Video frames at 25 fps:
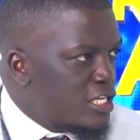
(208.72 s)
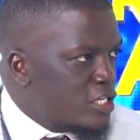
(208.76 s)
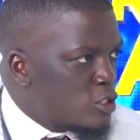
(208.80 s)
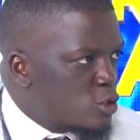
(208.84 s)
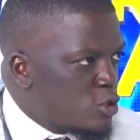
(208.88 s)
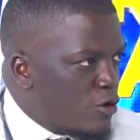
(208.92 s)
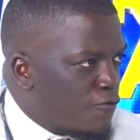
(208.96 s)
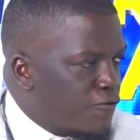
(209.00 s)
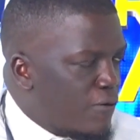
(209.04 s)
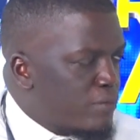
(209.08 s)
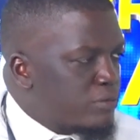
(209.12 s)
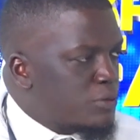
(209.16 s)

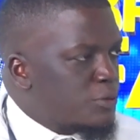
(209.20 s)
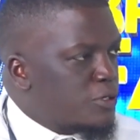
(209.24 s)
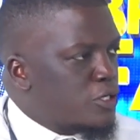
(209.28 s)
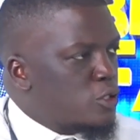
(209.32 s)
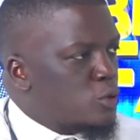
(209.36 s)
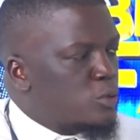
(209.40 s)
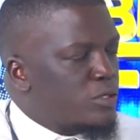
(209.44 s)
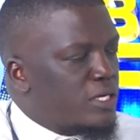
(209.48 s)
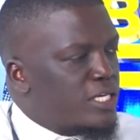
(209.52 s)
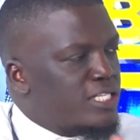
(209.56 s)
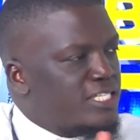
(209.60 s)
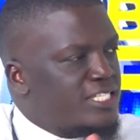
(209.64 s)
So if I'm speaking
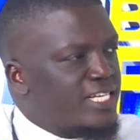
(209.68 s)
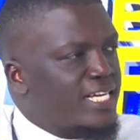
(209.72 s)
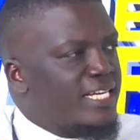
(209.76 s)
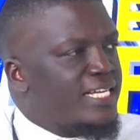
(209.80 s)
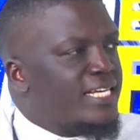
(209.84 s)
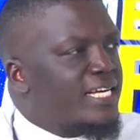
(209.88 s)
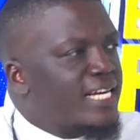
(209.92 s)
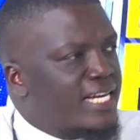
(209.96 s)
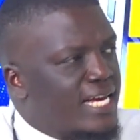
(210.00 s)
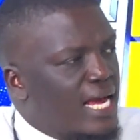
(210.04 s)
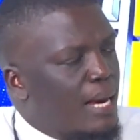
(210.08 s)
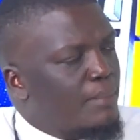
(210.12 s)
to the J
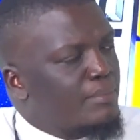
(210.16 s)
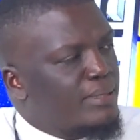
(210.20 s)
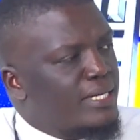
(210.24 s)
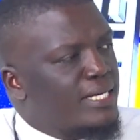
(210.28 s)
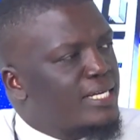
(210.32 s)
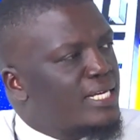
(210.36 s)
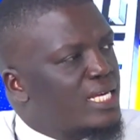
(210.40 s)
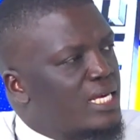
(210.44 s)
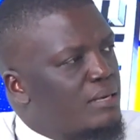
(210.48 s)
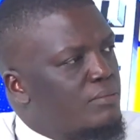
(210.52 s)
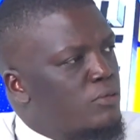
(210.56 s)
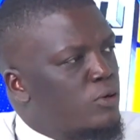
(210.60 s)
League guy, I'm
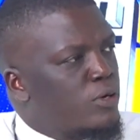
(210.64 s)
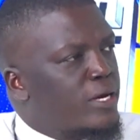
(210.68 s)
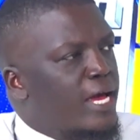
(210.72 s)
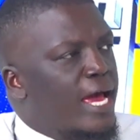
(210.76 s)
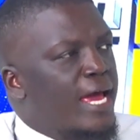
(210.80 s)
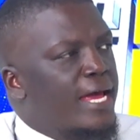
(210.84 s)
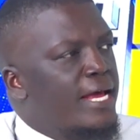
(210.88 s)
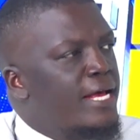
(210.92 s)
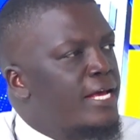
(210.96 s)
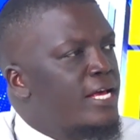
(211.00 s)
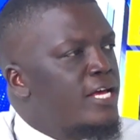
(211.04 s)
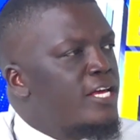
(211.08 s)
telling him, you
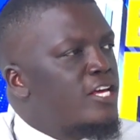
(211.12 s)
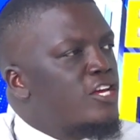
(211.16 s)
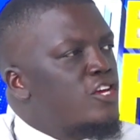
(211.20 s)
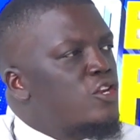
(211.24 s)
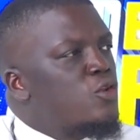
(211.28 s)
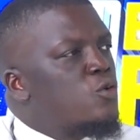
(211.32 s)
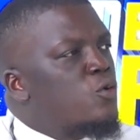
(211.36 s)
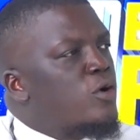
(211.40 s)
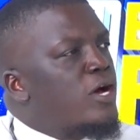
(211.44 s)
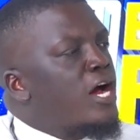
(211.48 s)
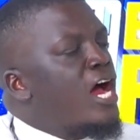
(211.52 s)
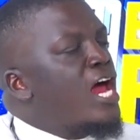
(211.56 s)
guy, in
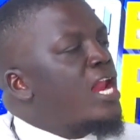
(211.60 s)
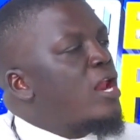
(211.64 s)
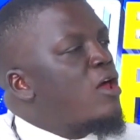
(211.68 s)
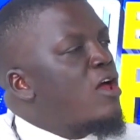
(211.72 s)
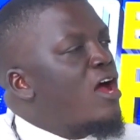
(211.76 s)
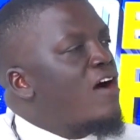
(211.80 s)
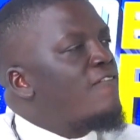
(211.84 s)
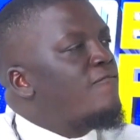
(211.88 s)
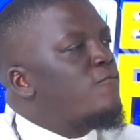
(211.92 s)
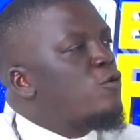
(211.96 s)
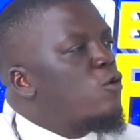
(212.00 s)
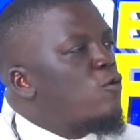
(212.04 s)
Uganda, I
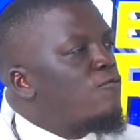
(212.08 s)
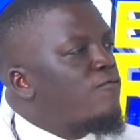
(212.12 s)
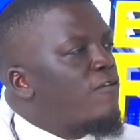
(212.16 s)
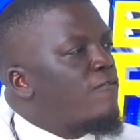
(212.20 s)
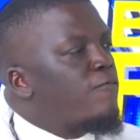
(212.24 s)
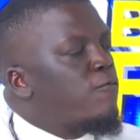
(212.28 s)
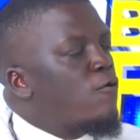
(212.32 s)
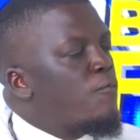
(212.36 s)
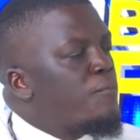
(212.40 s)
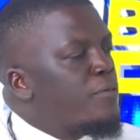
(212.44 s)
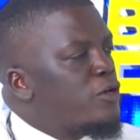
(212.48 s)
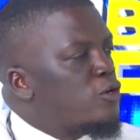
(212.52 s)
have over
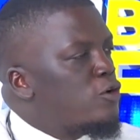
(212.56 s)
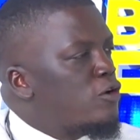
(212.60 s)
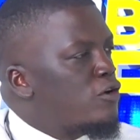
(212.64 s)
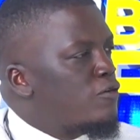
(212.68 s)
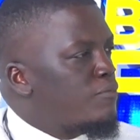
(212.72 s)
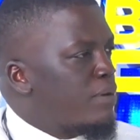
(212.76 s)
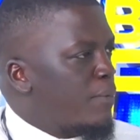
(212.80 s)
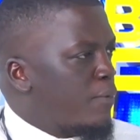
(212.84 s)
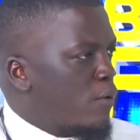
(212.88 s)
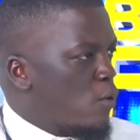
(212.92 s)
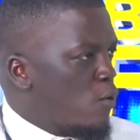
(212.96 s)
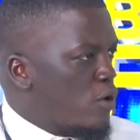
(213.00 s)
4 million
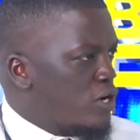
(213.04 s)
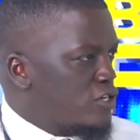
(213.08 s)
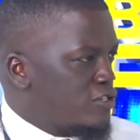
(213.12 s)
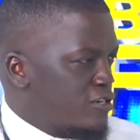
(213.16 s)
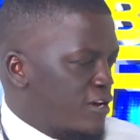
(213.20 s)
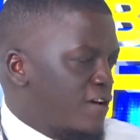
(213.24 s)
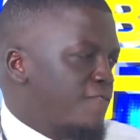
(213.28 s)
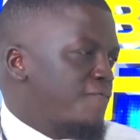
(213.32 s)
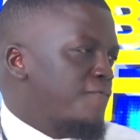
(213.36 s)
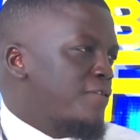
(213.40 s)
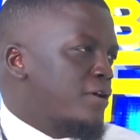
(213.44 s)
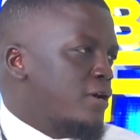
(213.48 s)
people who are
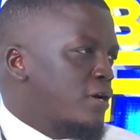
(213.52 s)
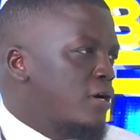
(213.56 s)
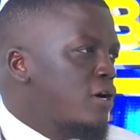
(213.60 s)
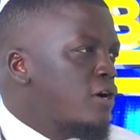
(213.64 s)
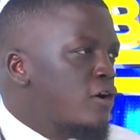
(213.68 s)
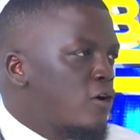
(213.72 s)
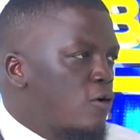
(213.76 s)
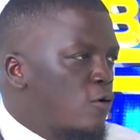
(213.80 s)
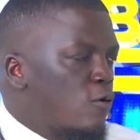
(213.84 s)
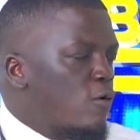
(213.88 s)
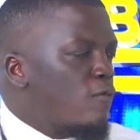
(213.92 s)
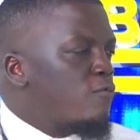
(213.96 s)
driving.
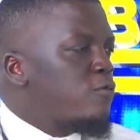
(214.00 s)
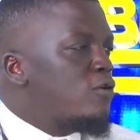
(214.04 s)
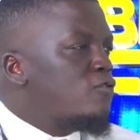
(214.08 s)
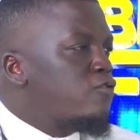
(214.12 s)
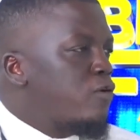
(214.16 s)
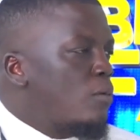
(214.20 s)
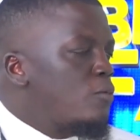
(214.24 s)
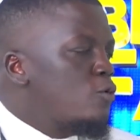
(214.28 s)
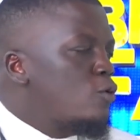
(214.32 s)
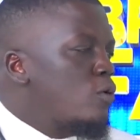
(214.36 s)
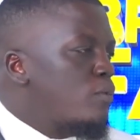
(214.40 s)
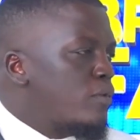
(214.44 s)
Of those
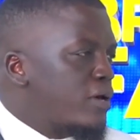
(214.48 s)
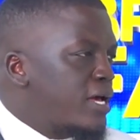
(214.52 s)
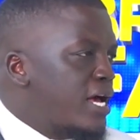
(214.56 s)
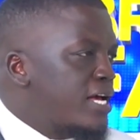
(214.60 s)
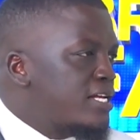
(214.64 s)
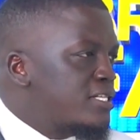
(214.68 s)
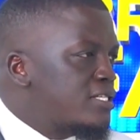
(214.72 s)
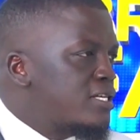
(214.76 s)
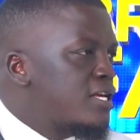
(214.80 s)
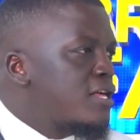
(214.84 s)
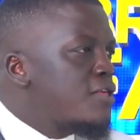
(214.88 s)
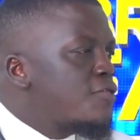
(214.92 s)
4 million
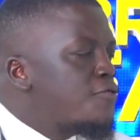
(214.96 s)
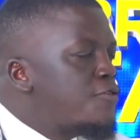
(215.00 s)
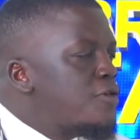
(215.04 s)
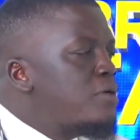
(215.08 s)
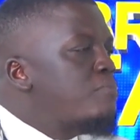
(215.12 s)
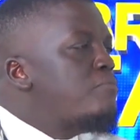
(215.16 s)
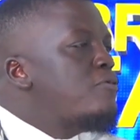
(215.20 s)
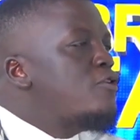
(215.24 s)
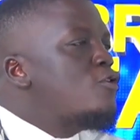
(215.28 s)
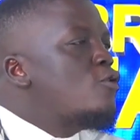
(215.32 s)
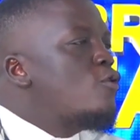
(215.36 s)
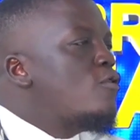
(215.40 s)
guys, 3
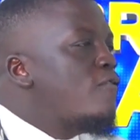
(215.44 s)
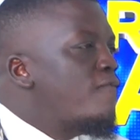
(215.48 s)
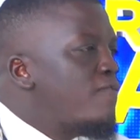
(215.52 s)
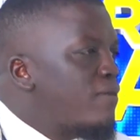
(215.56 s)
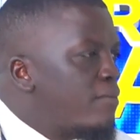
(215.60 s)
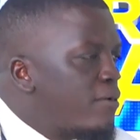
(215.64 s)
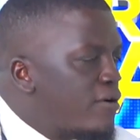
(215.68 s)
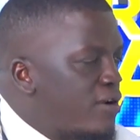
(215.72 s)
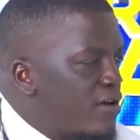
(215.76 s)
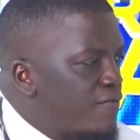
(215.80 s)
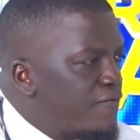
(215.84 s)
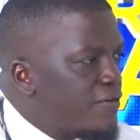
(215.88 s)
million of
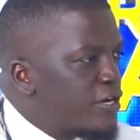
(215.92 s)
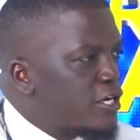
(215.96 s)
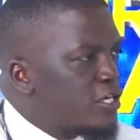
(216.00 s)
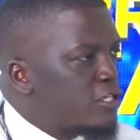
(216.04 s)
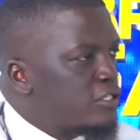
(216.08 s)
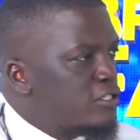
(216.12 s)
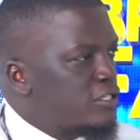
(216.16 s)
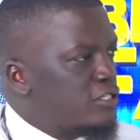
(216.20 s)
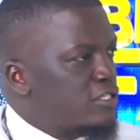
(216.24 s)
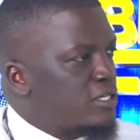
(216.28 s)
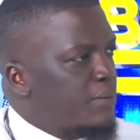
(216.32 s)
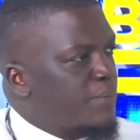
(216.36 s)
them are
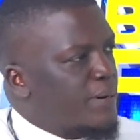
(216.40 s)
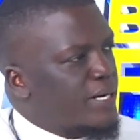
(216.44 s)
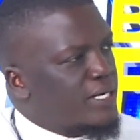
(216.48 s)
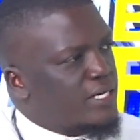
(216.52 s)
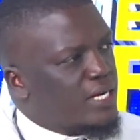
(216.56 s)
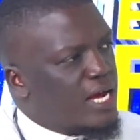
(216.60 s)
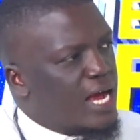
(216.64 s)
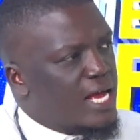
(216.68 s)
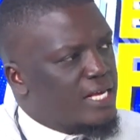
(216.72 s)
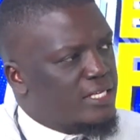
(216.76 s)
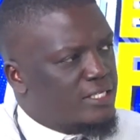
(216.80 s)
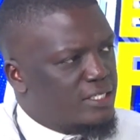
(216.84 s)
driving Japan
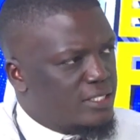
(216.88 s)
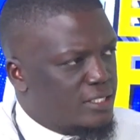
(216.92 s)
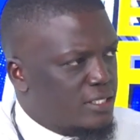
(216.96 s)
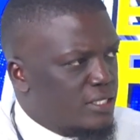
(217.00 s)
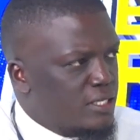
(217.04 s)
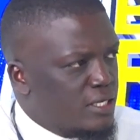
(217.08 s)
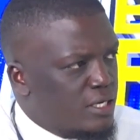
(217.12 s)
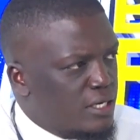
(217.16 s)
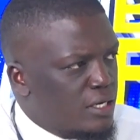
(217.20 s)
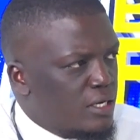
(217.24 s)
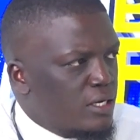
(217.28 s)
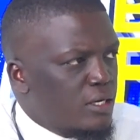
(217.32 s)
cars.
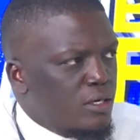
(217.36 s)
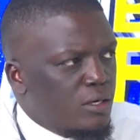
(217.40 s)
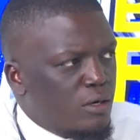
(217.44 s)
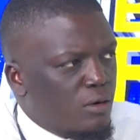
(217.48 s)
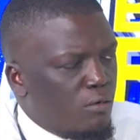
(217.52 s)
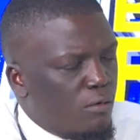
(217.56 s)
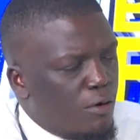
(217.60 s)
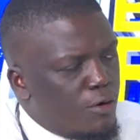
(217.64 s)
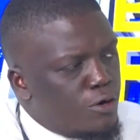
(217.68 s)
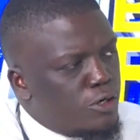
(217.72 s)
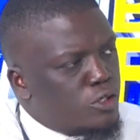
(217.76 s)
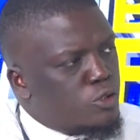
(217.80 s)

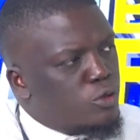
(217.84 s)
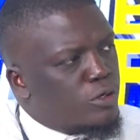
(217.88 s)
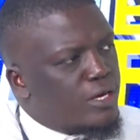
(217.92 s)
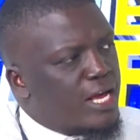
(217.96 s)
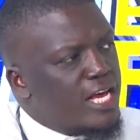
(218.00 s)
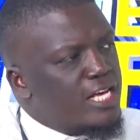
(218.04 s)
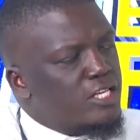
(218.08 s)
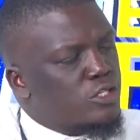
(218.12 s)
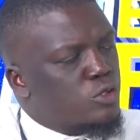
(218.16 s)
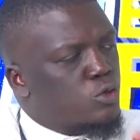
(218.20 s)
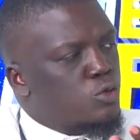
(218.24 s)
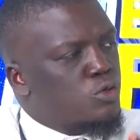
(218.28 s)
Why don't you
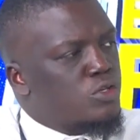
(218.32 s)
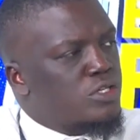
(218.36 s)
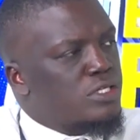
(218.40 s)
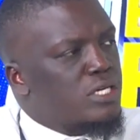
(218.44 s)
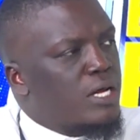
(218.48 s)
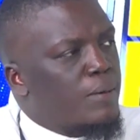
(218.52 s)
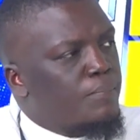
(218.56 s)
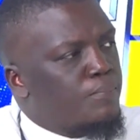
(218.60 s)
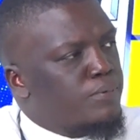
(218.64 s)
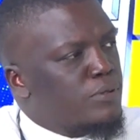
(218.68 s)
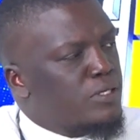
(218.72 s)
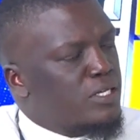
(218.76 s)
guys
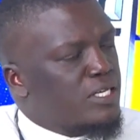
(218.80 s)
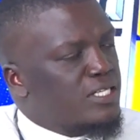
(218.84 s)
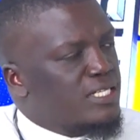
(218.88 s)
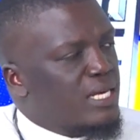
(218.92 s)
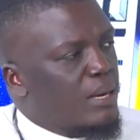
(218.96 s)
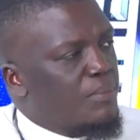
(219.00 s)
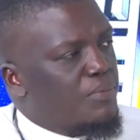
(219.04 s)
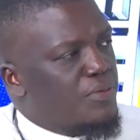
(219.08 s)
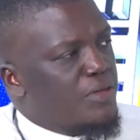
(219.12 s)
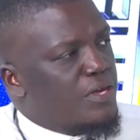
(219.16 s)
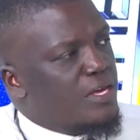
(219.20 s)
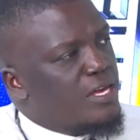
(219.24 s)
consider putting
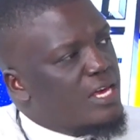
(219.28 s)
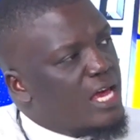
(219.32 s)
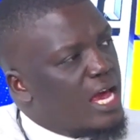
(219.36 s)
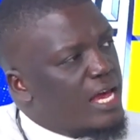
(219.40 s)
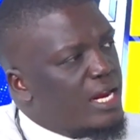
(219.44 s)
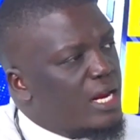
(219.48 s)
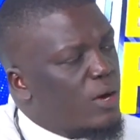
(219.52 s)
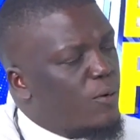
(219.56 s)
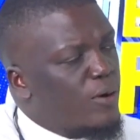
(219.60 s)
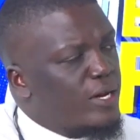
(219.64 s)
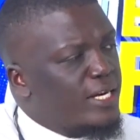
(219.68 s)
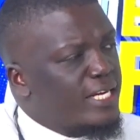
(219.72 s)
something here
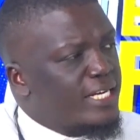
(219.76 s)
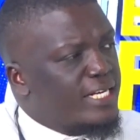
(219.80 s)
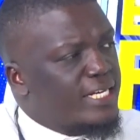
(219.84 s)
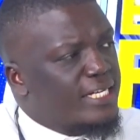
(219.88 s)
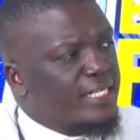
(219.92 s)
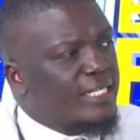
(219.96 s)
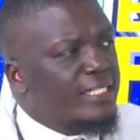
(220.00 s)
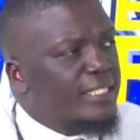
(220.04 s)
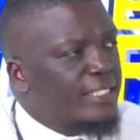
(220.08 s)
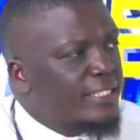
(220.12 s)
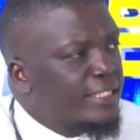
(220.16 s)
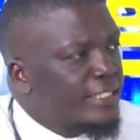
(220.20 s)
in our
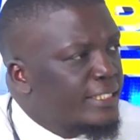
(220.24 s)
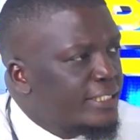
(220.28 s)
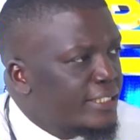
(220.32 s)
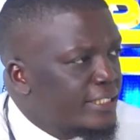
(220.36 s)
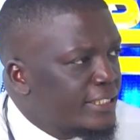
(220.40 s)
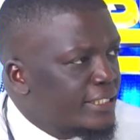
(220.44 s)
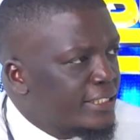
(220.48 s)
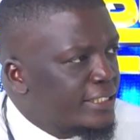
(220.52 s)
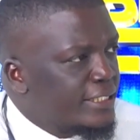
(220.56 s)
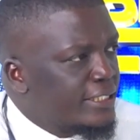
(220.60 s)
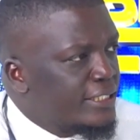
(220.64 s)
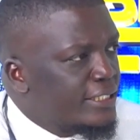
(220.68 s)
league?
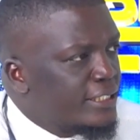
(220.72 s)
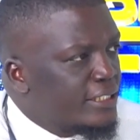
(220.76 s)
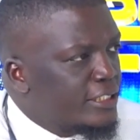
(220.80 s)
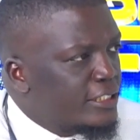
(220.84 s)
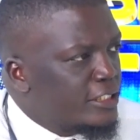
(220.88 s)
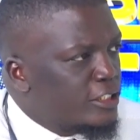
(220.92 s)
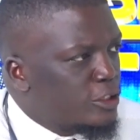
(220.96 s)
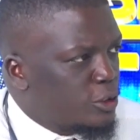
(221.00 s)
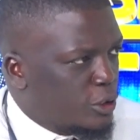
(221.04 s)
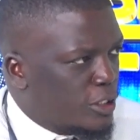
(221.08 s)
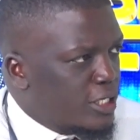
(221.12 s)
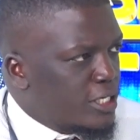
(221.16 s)

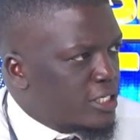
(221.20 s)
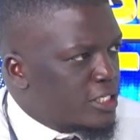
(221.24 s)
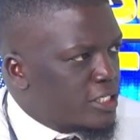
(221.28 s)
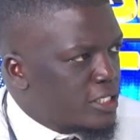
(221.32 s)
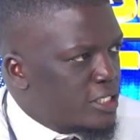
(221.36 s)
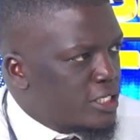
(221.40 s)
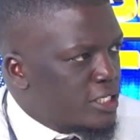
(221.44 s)
You get?